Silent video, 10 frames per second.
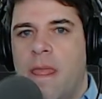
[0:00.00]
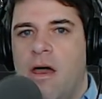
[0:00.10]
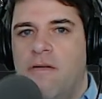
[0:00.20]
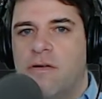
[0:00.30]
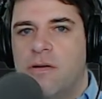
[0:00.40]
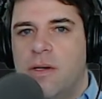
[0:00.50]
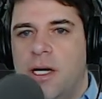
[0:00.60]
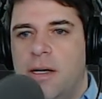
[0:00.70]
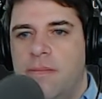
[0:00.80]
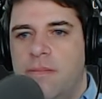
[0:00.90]

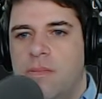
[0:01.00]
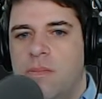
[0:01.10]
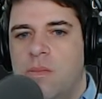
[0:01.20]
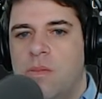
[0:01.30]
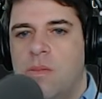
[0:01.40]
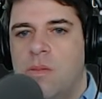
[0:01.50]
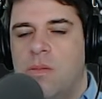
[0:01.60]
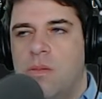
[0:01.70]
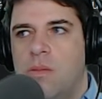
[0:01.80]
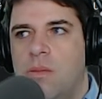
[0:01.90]
over
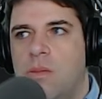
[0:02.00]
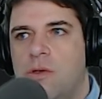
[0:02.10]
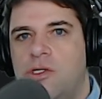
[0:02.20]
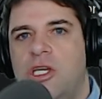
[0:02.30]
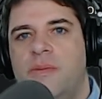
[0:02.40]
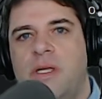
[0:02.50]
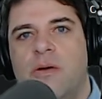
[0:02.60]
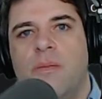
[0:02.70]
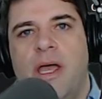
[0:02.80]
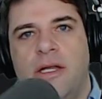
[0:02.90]
chips that
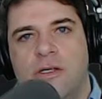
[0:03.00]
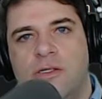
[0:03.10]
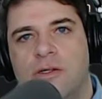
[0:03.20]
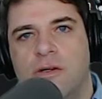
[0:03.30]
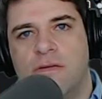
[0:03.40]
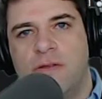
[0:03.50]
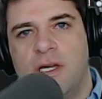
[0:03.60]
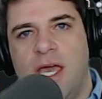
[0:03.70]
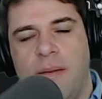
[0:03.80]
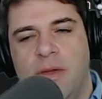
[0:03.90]
were made to serve the
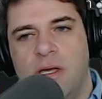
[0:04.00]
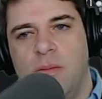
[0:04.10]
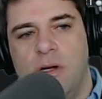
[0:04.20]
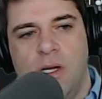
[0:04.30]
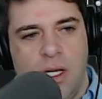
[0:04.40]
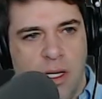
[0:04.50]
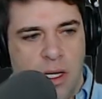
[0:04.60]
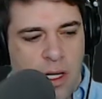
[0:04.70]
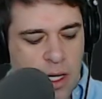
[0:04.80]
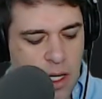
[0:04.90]
gaming community.
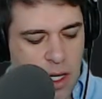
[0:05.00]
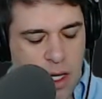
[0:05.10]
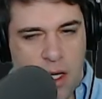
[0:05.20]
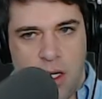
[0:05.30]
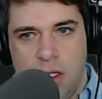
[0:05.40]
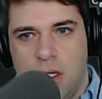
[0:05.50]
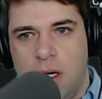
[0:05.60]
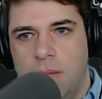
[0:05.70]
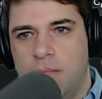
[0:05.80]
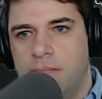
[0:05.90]

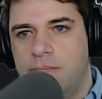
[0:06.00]
And